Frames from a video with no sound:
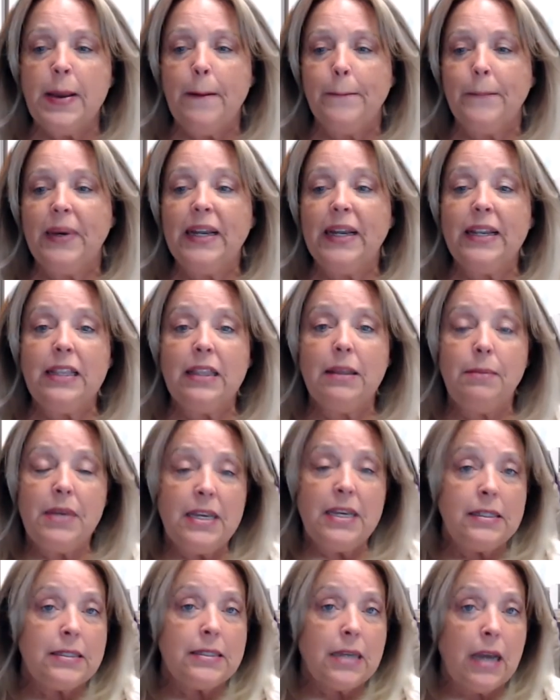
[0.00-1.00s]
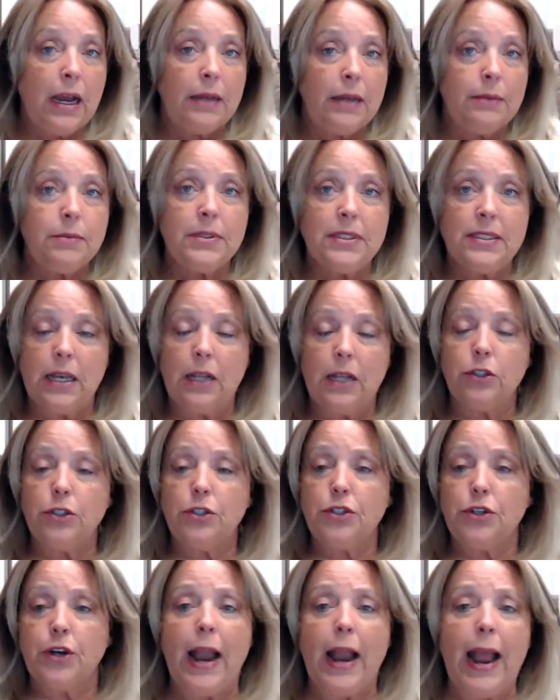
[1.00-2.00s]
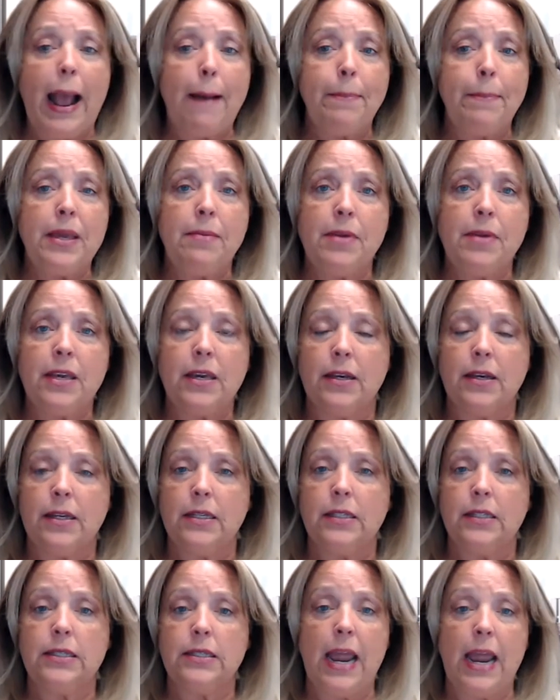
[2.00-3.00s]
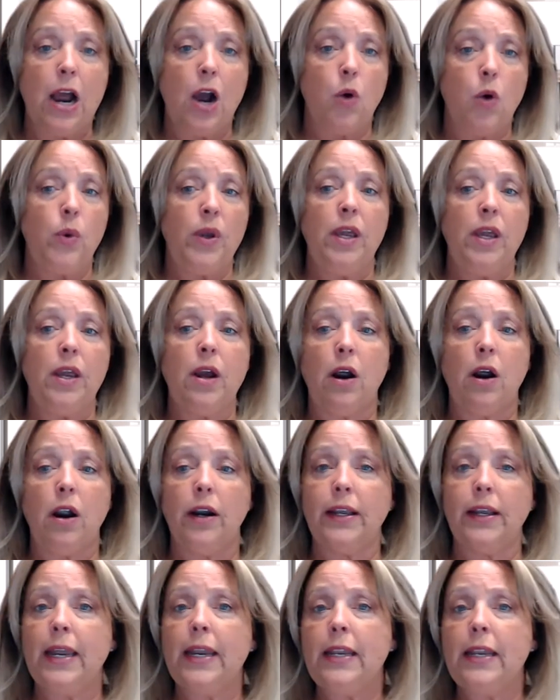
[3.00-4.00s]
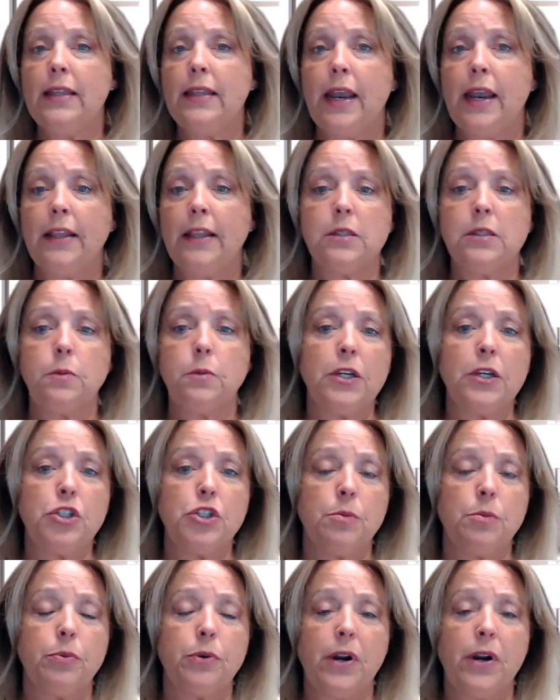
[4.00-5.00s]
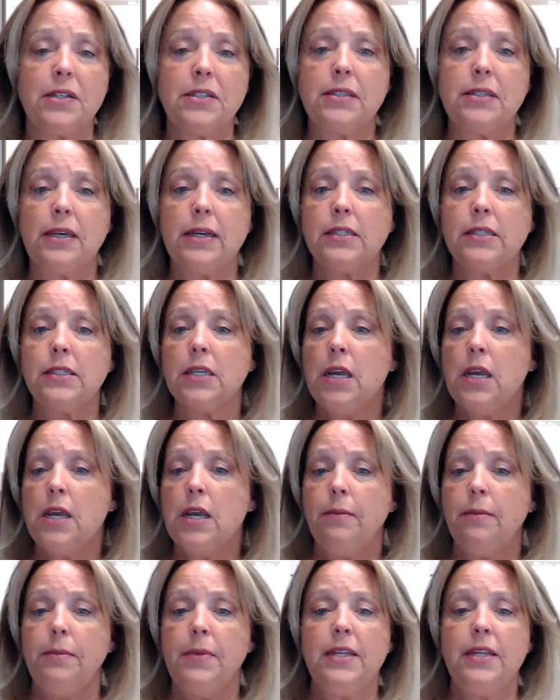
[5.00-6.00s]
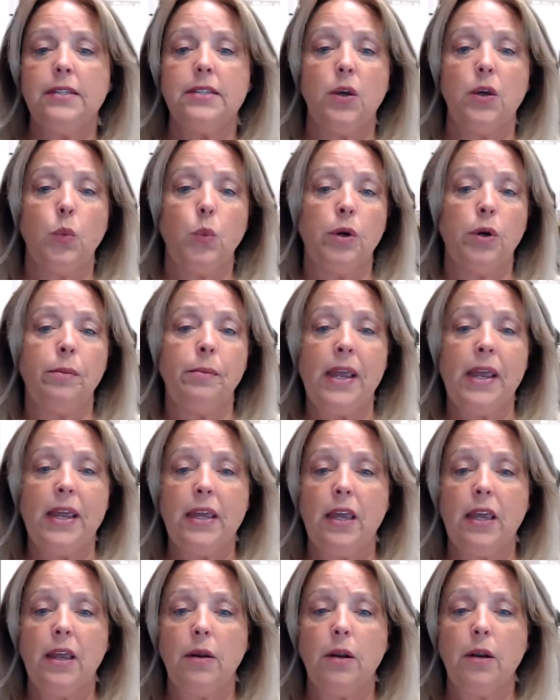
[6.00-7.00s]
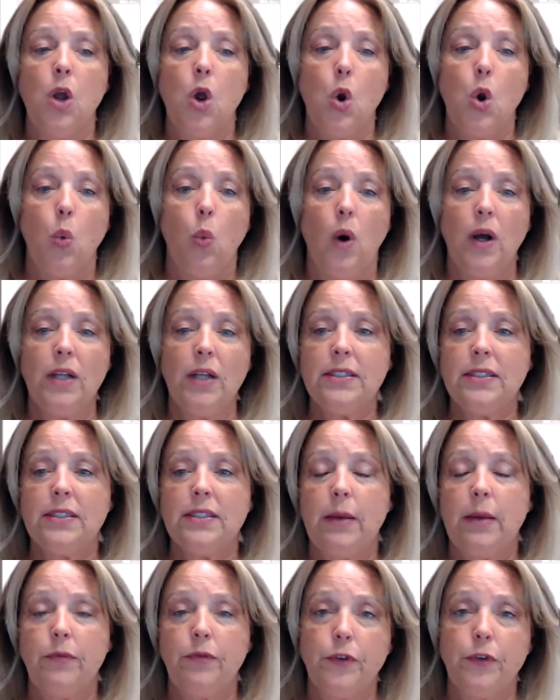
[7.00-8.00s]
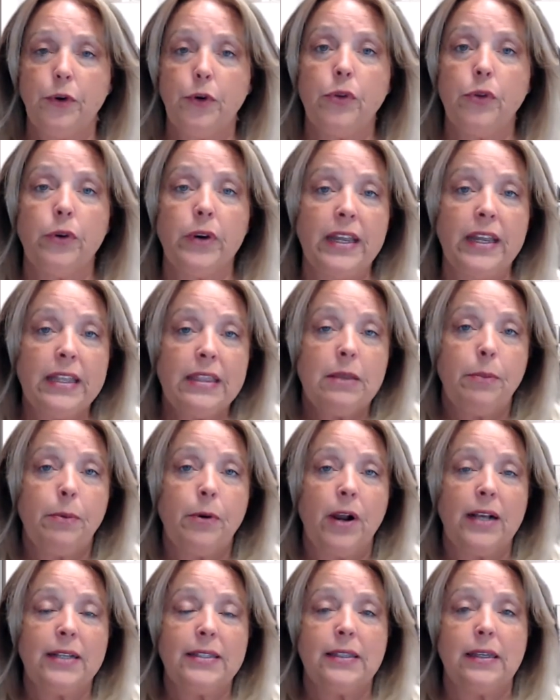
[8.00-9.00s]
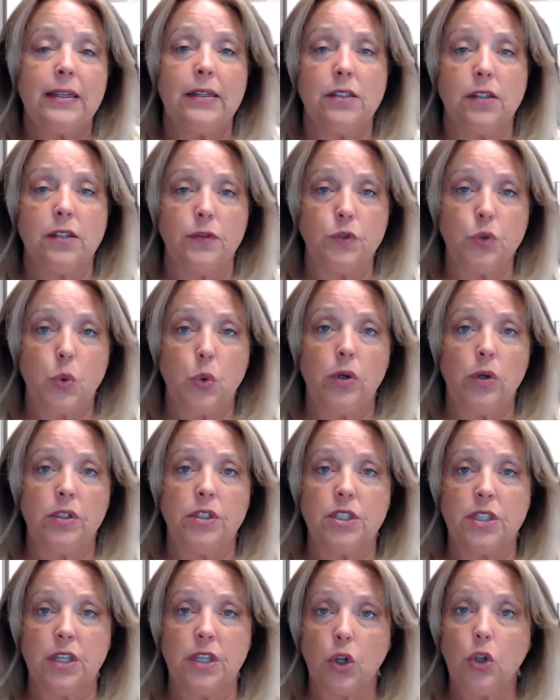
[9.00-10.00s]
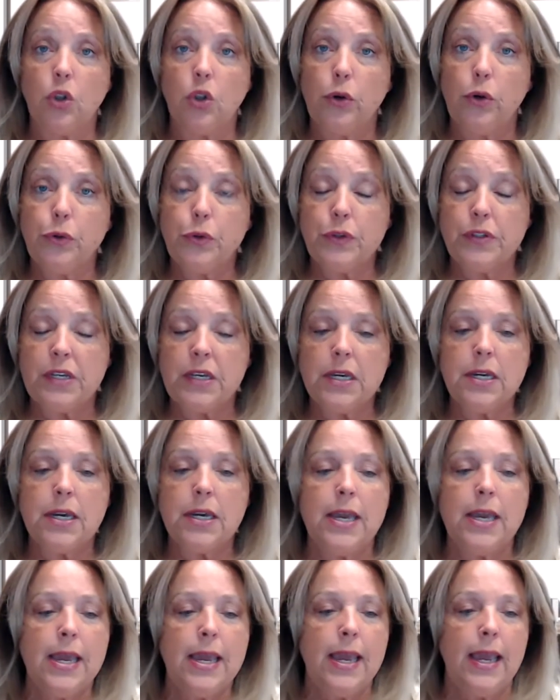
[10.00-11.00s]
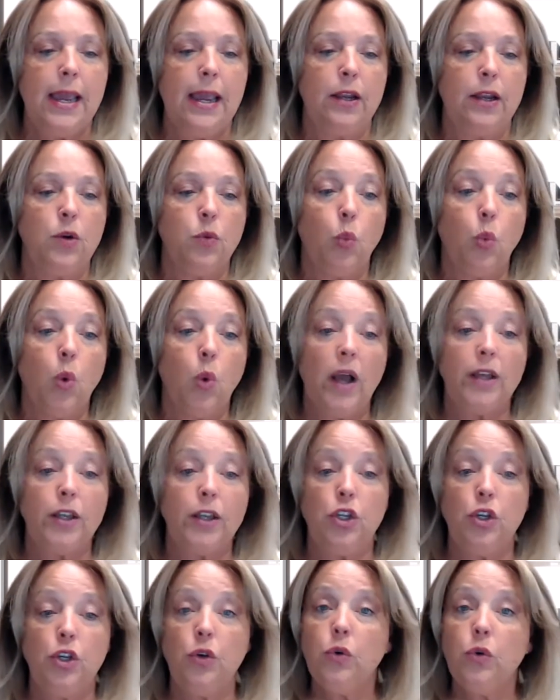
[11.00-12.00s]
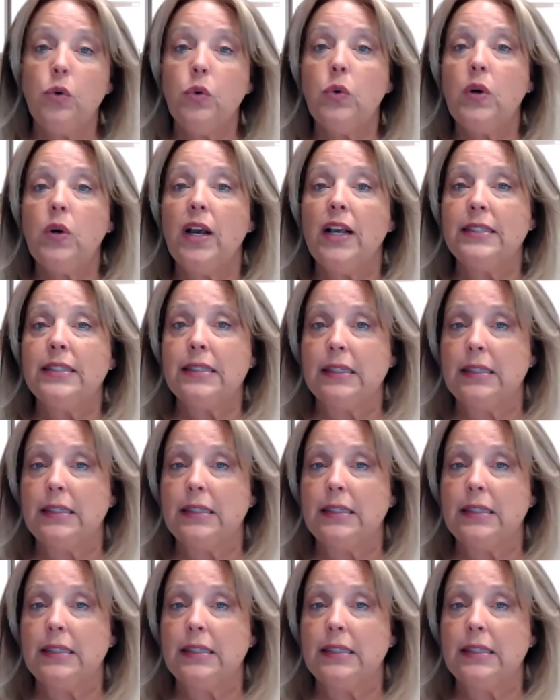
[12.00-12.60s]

But in the meantime, sellers are happy because now we are getting that inspection process, means that we're making one step further in the process of towards the closing. And what you as the